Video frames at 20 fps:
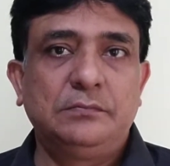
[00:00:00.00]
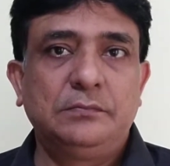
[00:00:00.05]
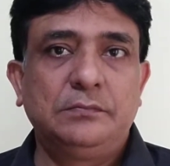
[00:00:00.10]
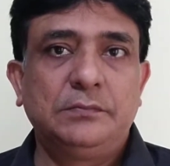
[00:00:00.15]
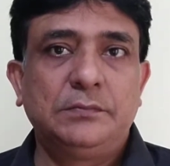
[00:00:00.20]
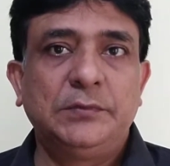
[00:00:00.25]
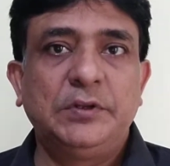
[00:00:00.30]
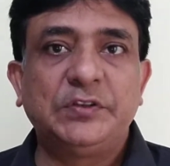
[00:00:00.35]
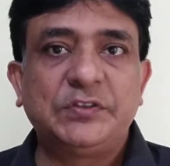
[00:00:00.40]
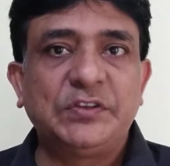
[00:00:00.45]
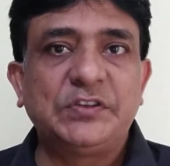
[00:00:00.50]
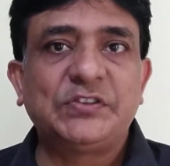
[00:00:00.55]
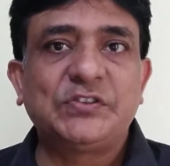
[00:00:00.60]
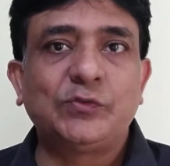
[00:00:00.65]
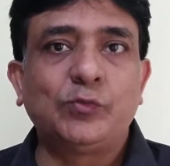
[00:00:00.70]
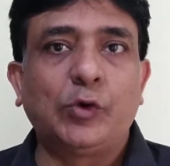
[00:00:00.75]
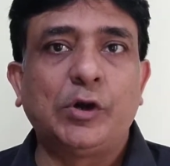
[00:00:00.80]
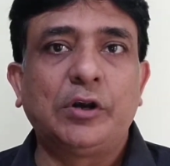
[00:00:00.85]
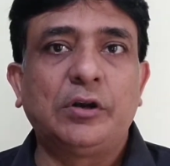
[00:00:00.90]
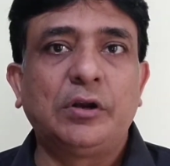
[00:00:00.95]
This
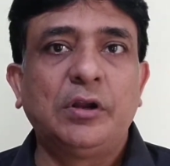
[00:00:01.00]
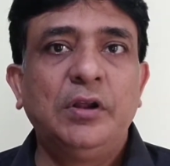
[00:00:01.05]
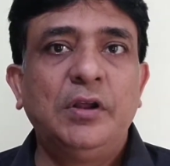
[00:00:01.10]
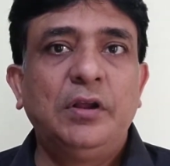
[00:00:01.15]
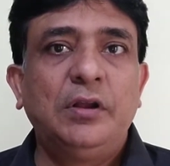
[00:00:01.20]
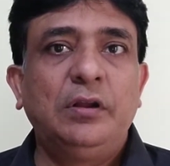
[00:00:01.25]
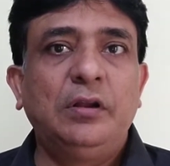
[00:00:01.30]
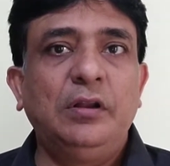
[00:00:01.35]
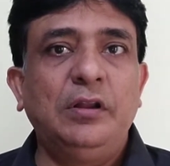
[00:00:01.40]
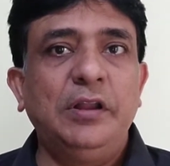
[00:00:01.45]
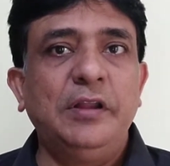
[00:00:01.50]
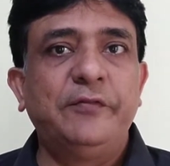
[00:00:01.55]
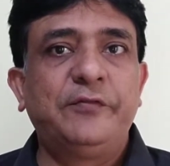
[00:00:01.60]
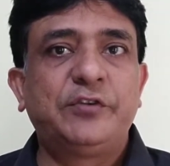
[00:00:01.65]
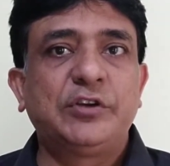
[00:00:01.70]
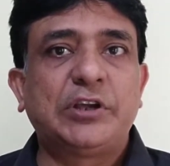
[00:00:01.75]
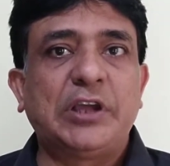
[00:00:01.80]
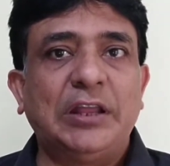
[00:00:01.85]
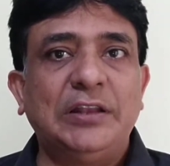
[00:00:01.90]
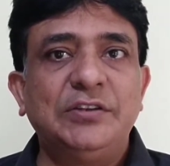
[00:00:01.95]
is what
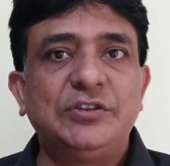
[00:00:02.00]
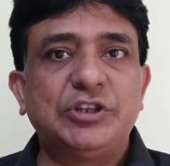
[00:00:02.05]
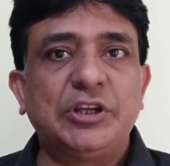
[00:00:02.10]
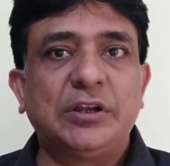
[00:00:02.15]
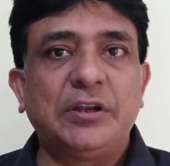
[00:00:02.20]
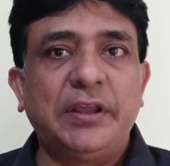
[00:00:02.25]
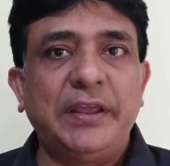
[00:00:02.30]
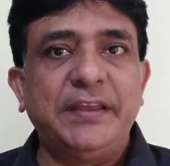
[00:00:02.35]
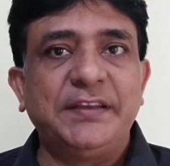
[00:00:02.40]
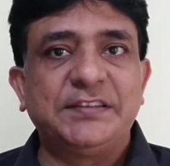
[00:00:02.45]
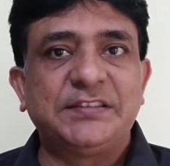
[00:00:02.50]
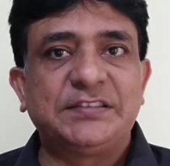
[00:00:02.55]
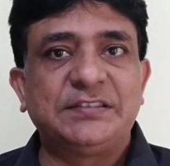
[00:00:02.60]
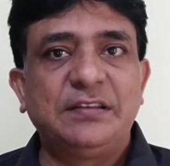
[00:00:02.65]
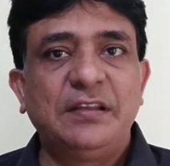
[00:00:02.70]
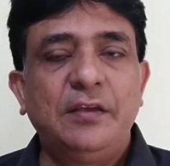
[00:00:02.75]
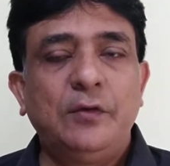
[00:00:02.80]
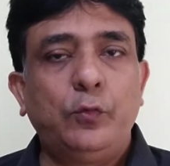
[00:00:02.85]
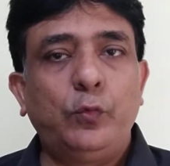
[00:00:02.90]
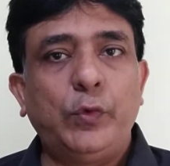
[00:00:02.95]
lived culture
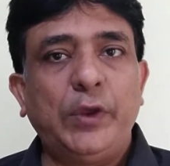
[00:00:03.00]
is,